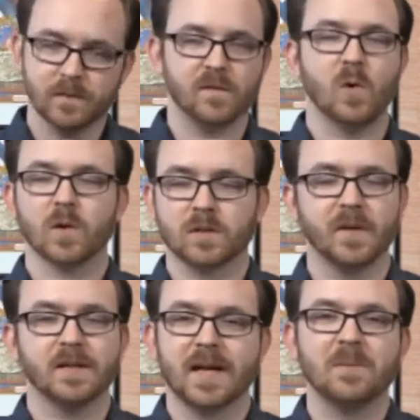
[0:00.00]
of course,
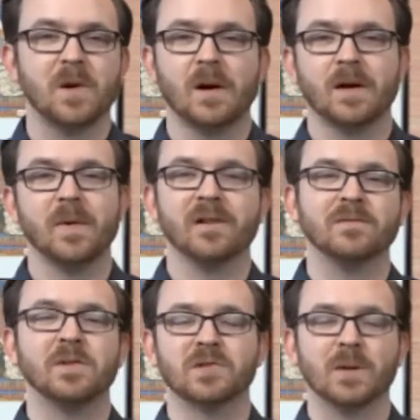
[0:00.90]
spend time talking about in
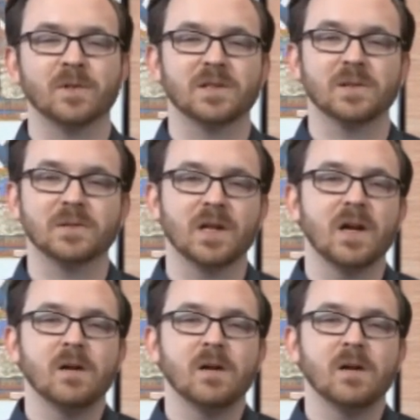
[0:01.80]
future episodes.